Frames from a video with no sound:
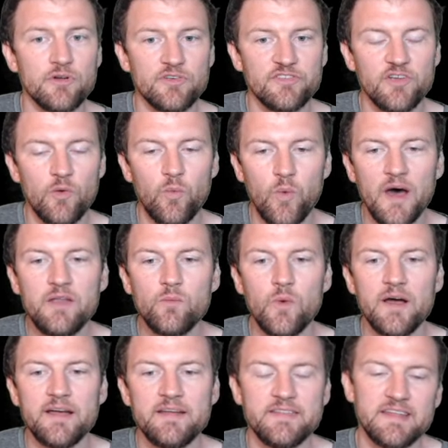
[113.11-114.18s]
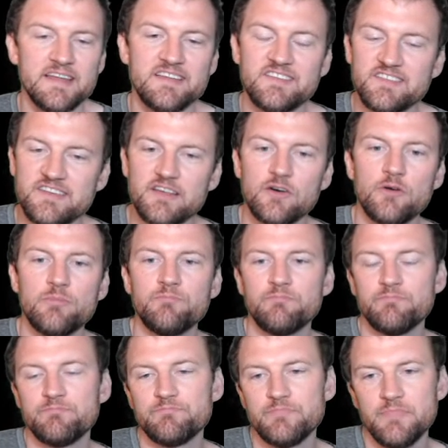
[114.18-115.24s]
So one way that it still
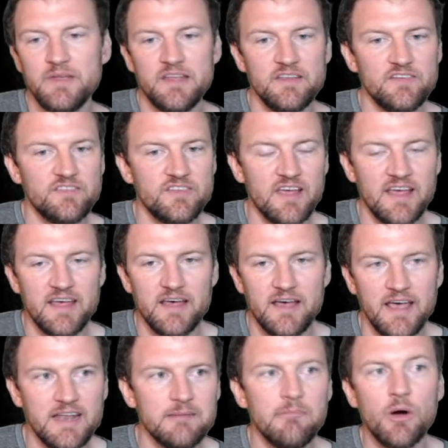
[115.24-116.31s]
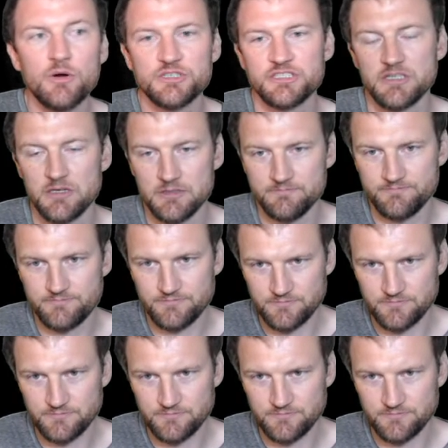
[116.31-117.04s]
is an emotional